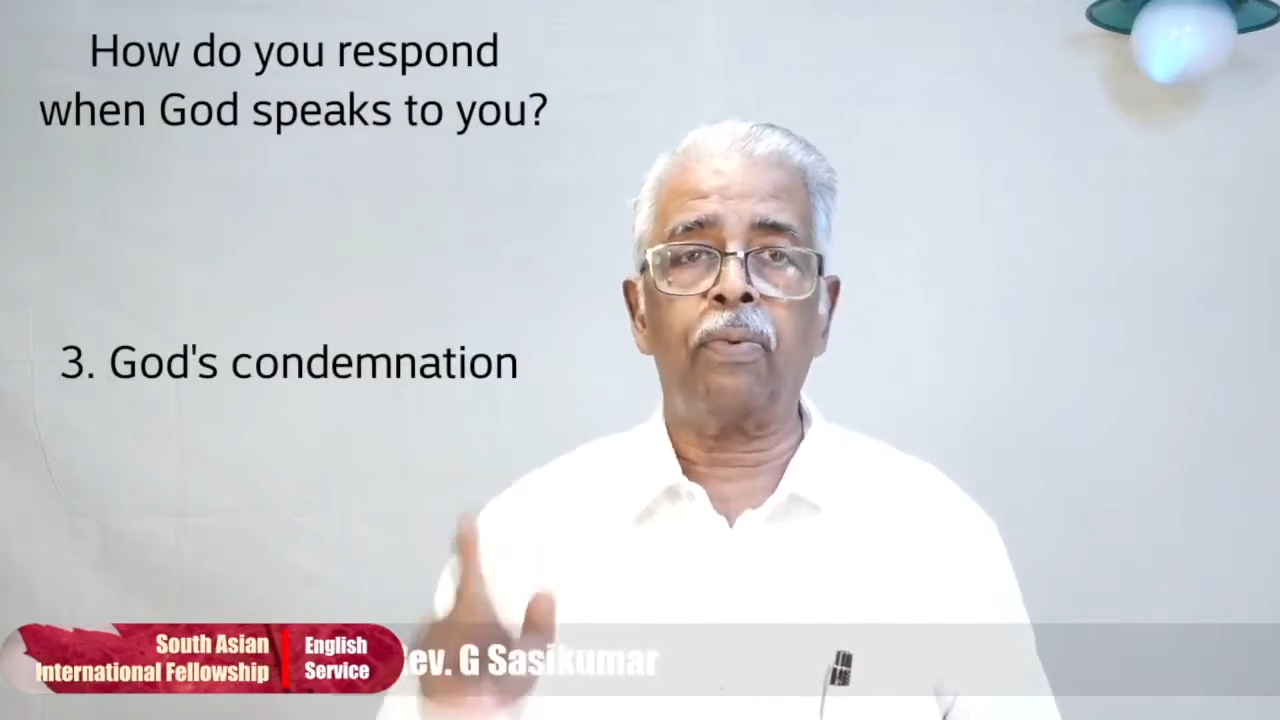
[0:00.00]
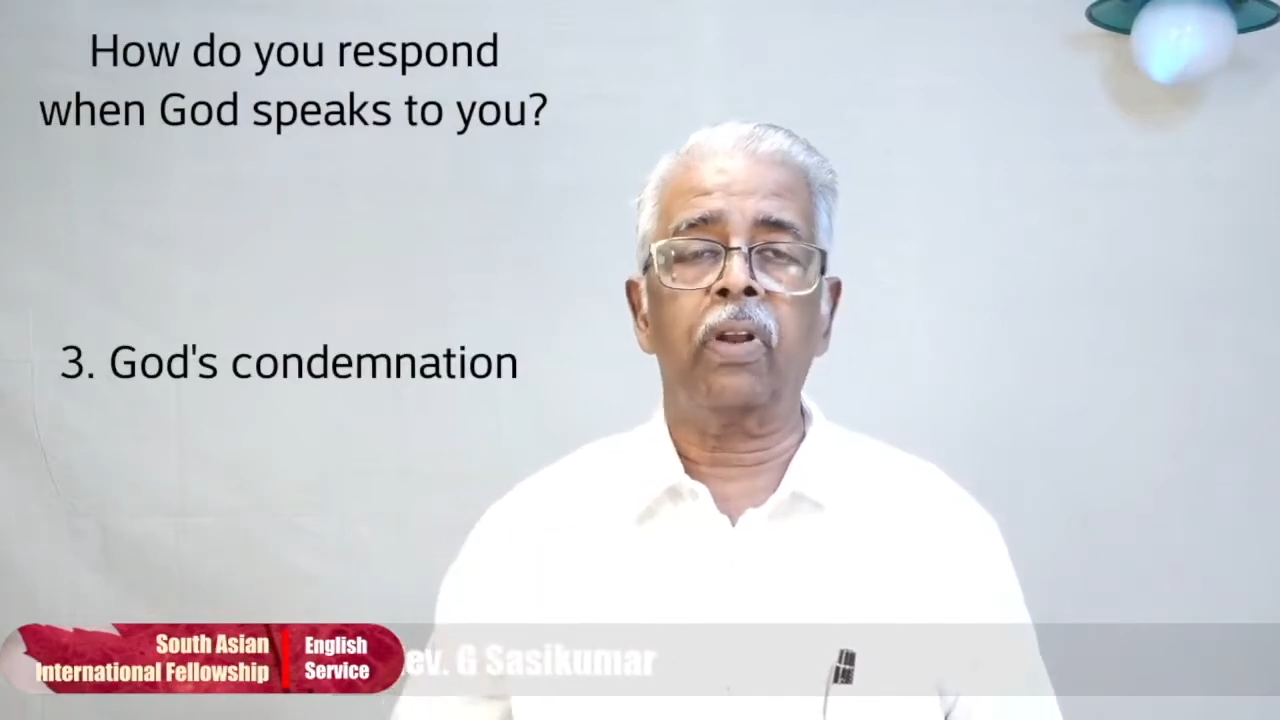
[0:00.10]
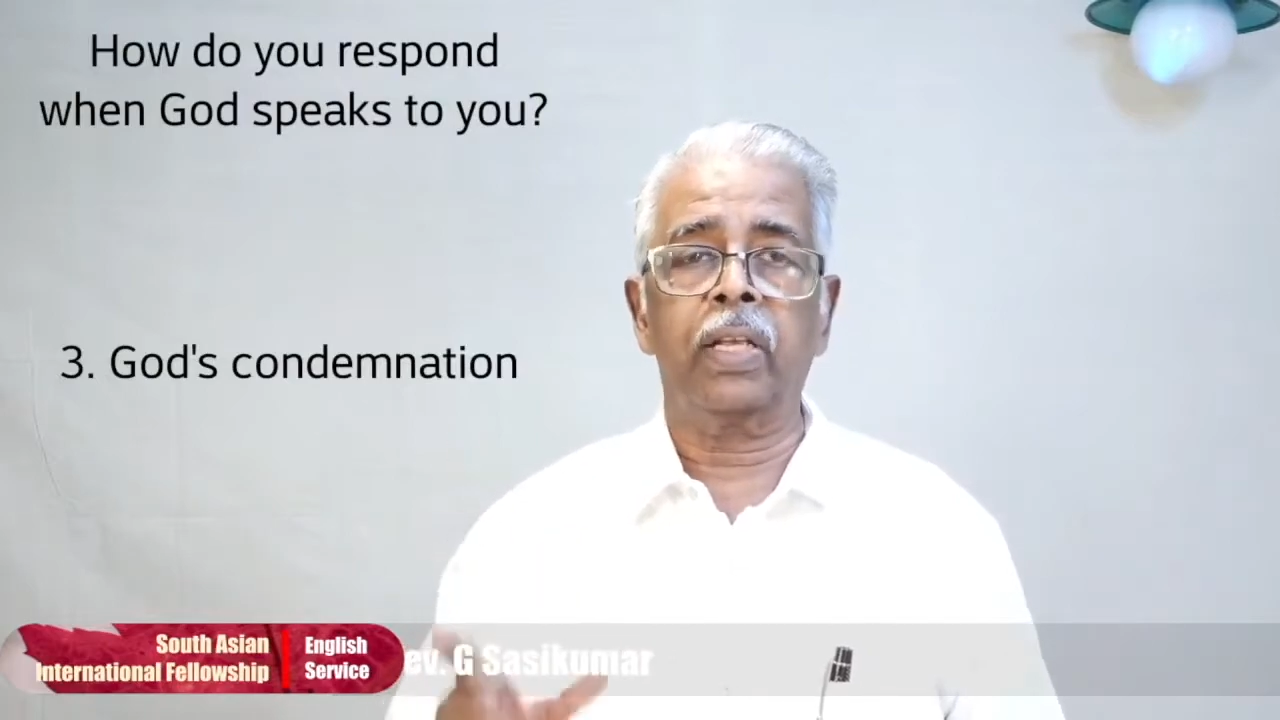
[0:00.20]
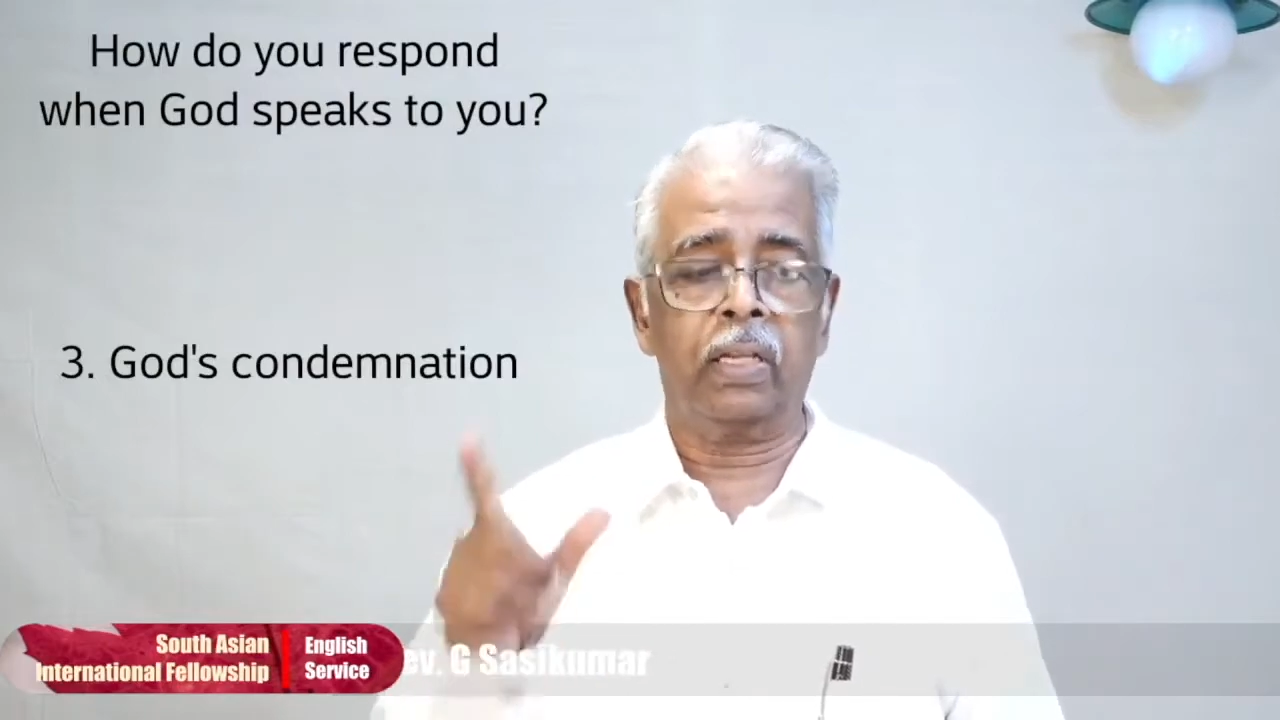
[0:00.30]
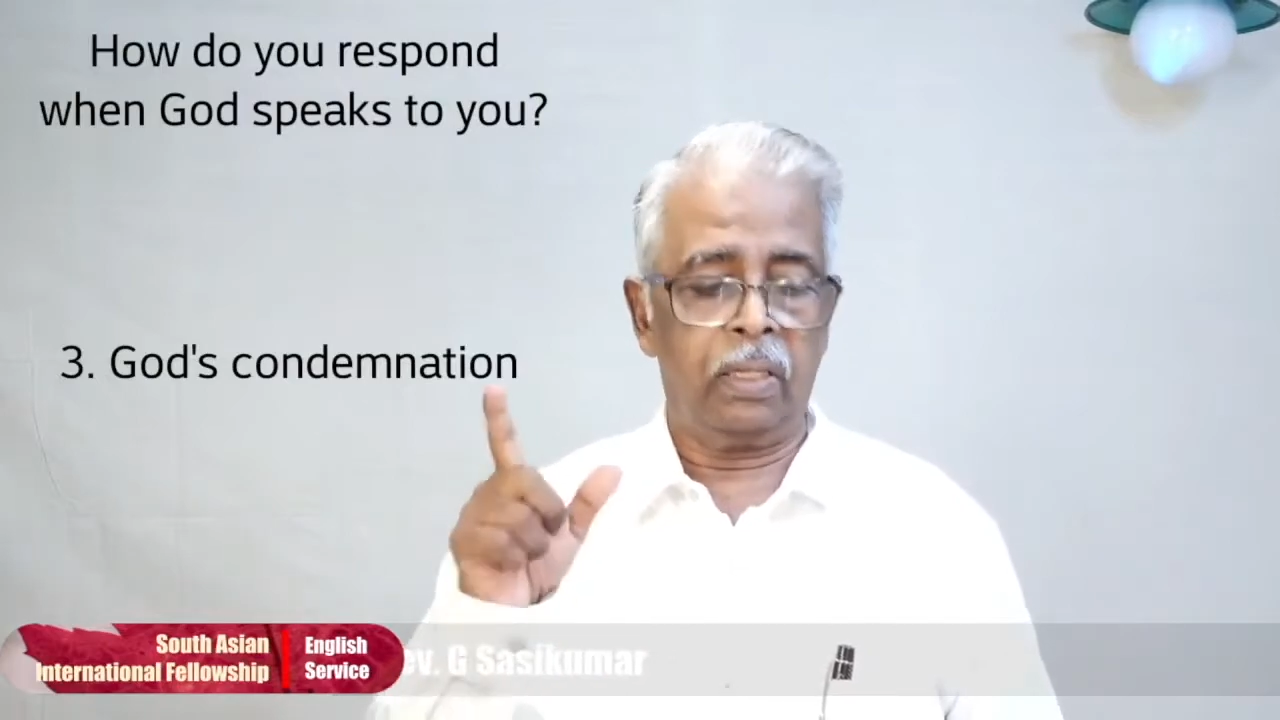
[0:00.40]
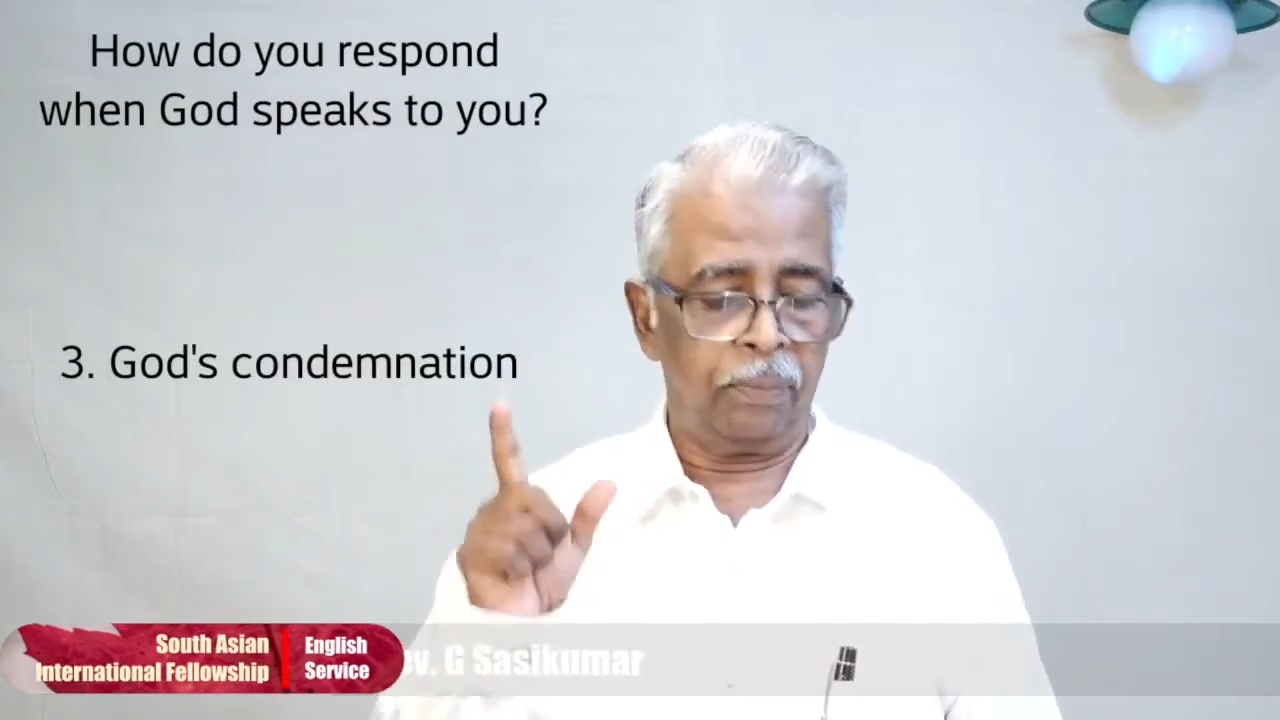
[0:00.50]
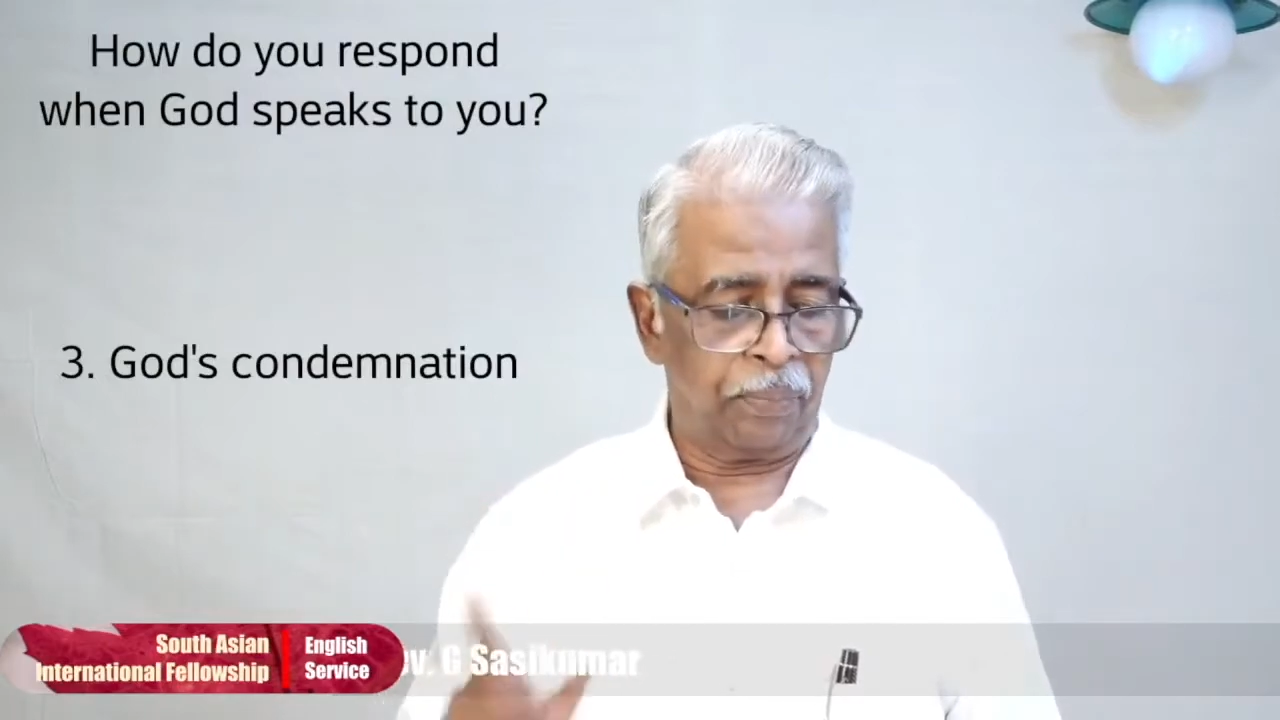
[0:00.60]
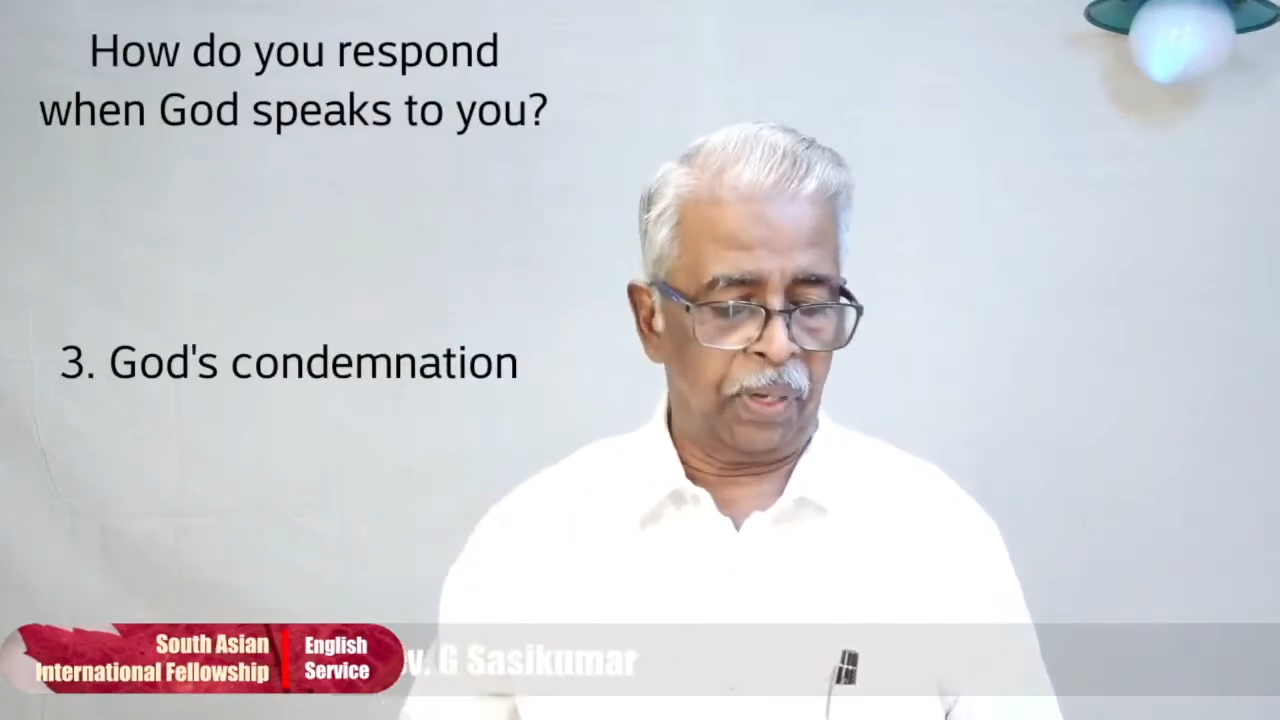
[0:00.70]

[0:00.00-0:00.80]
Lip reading: falling at the